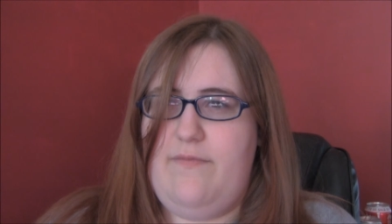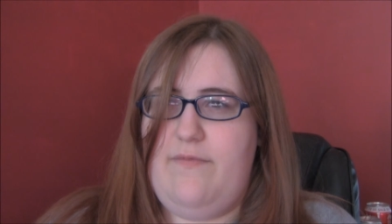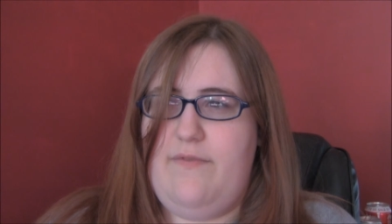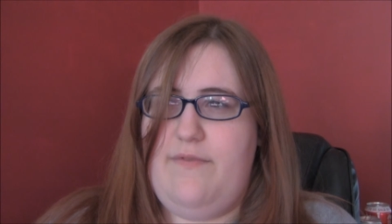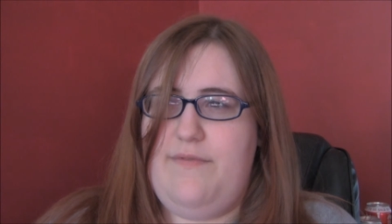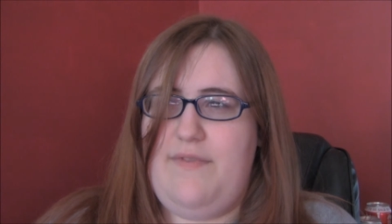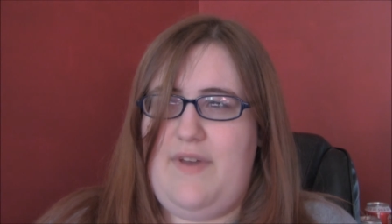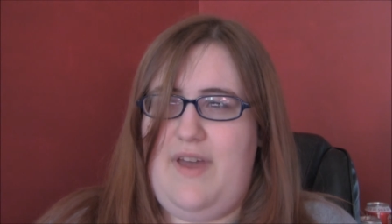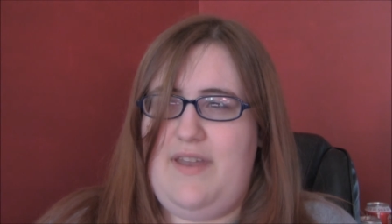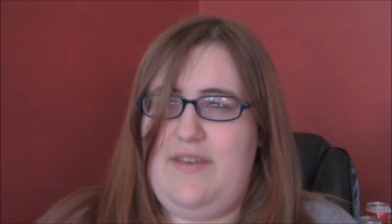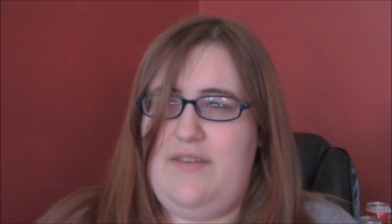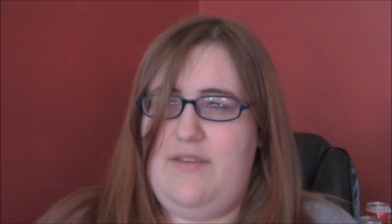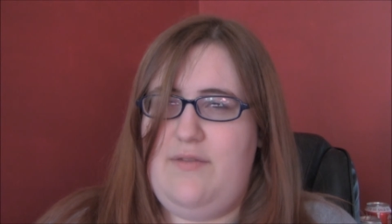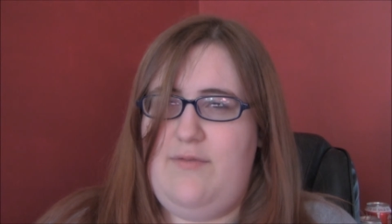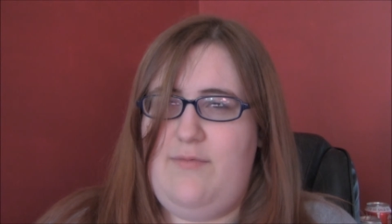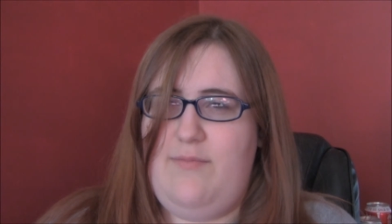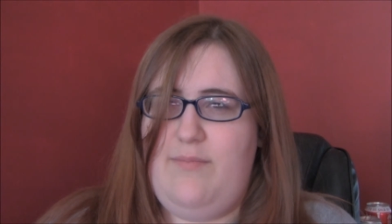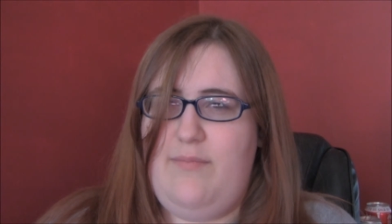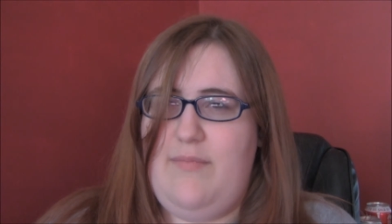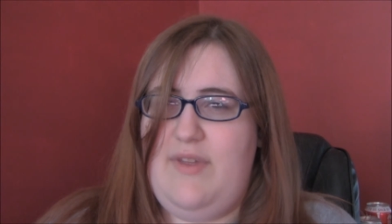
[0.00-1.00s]

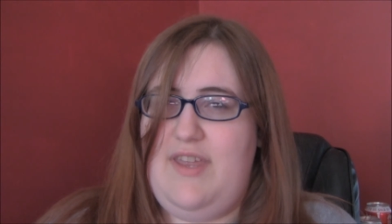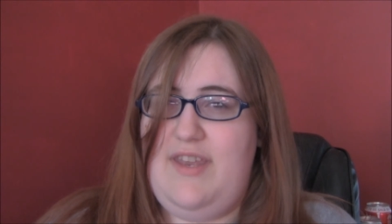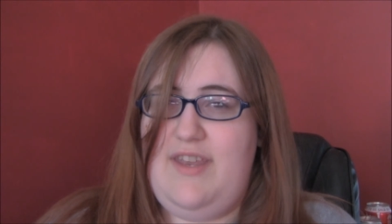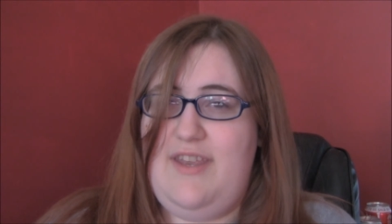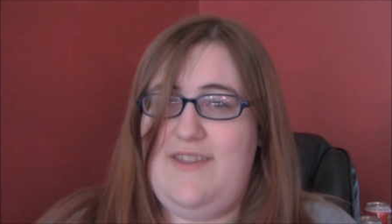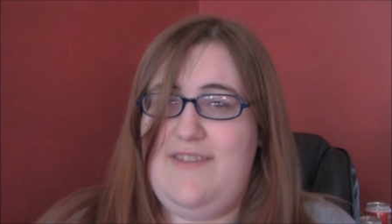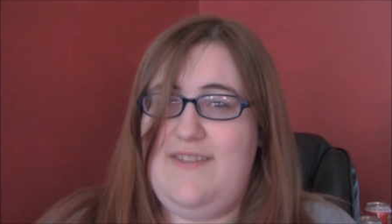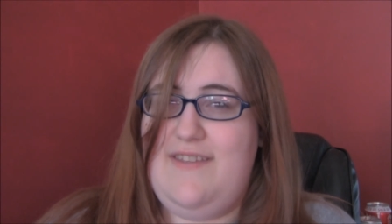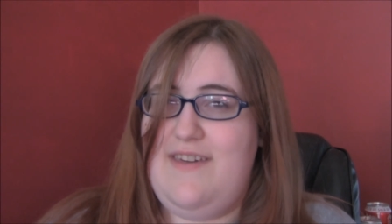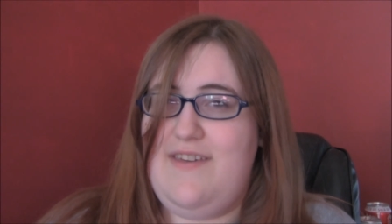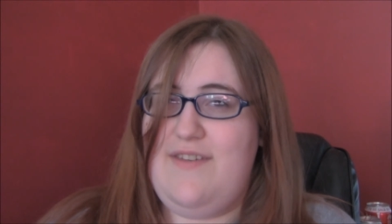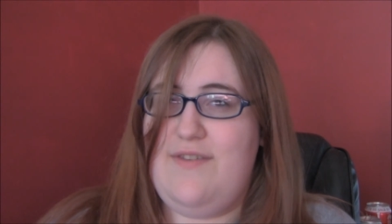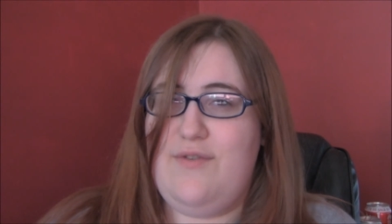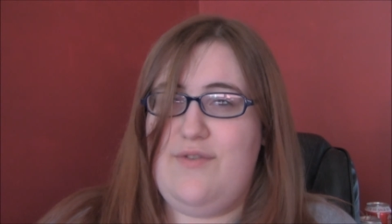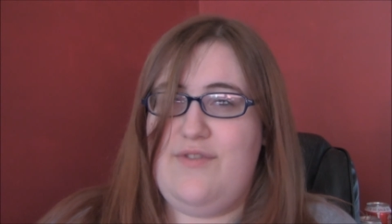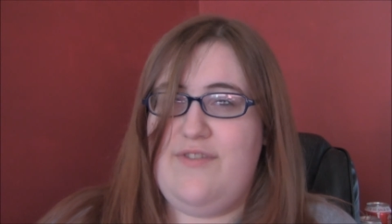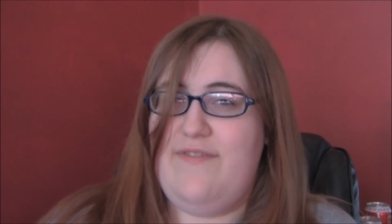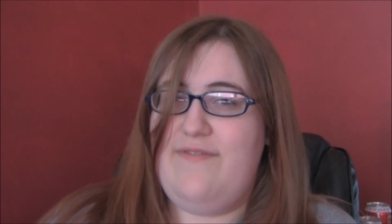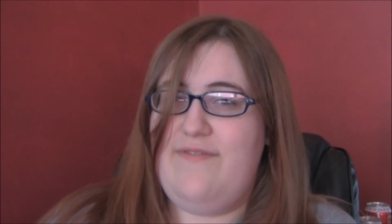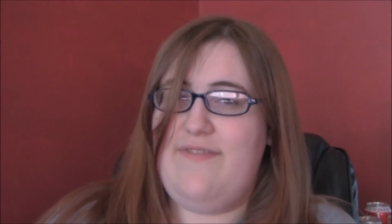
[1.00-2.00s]
fandom into this
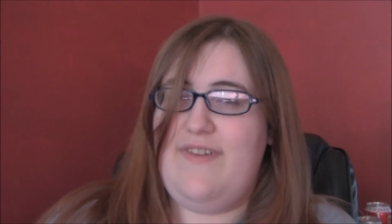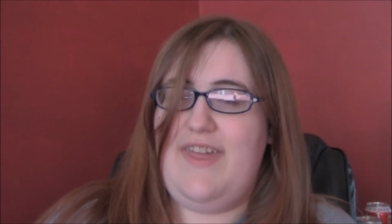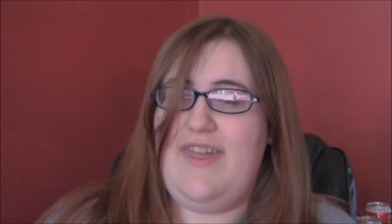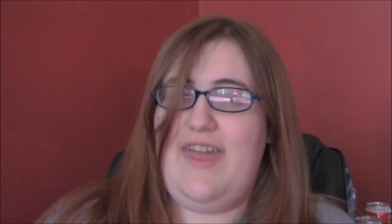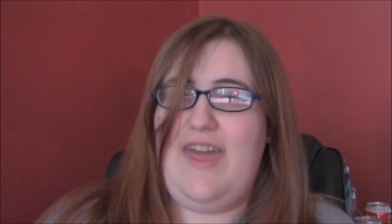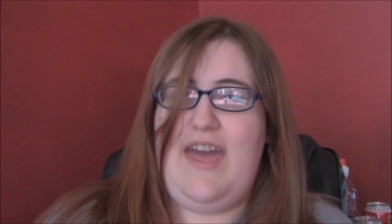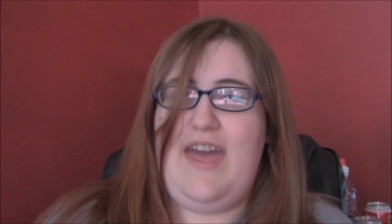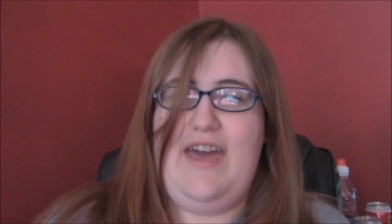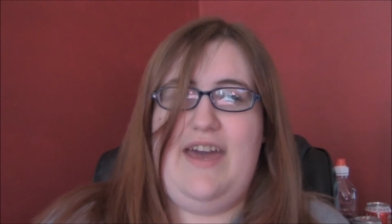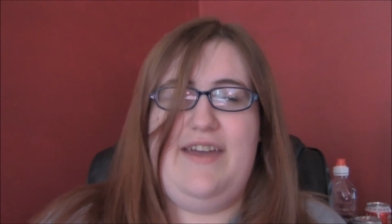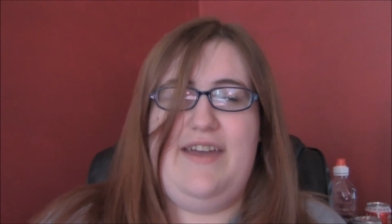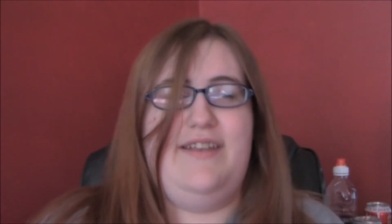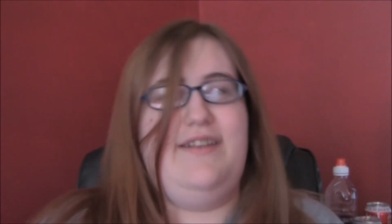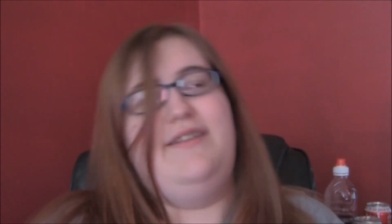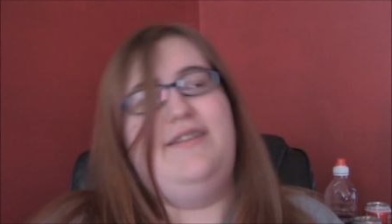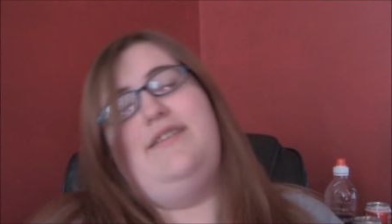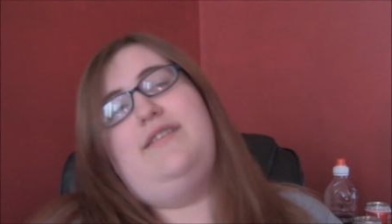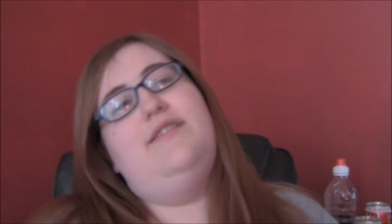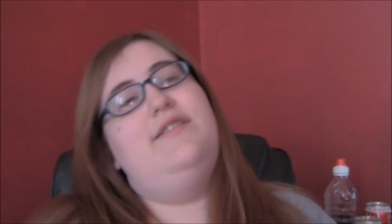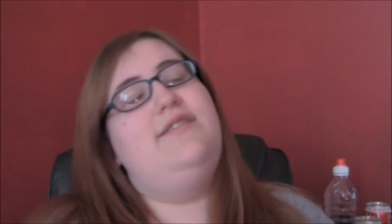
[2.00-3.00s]
or something
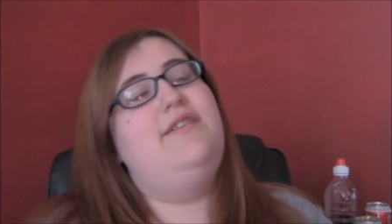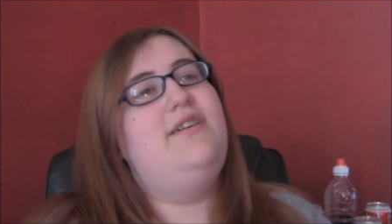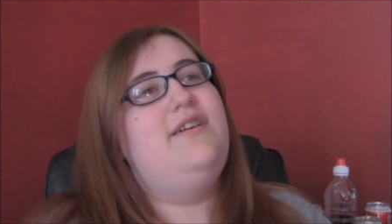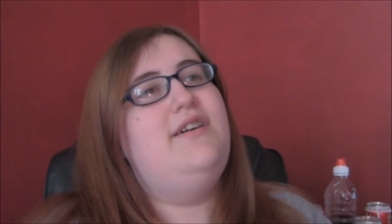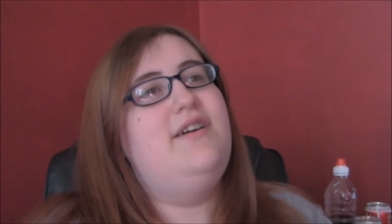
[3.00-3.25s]
and